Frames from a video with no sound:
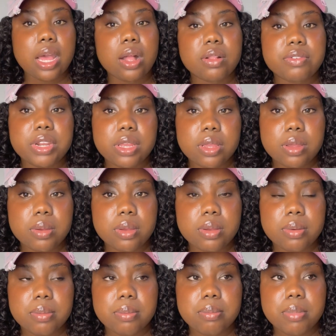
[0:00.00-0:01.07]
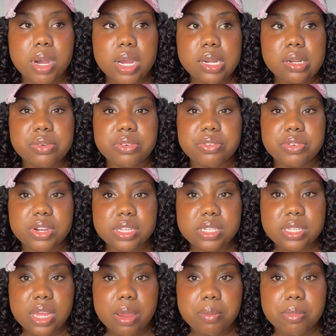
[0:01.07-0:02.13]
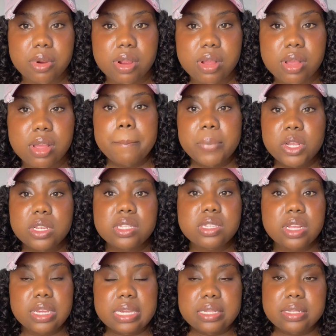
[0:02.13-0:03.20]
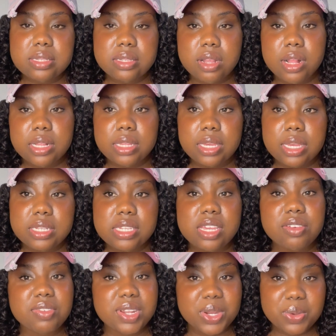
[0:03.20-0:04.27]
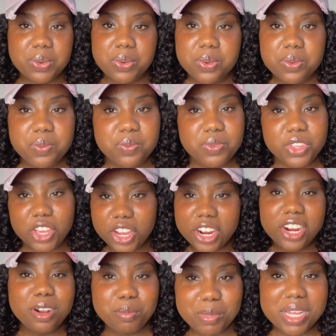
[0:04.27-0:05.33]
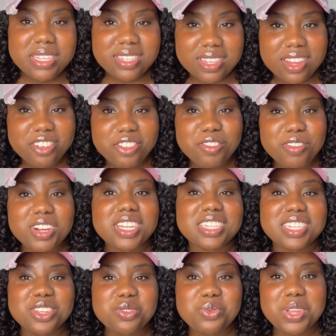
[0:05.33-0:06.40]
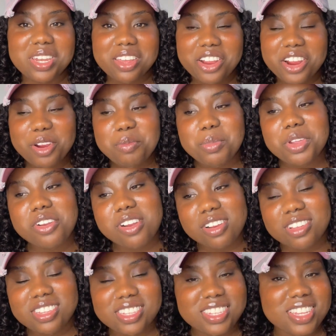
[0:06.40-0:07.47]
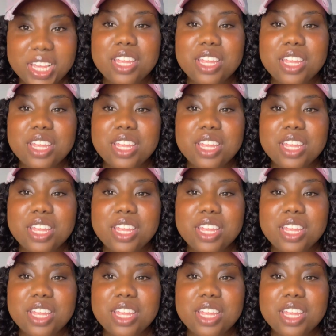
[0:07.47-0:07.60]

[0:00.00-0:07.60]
I already bought the reverse camera, but it's not installed yet, even though your girl master reversing with her mirrors.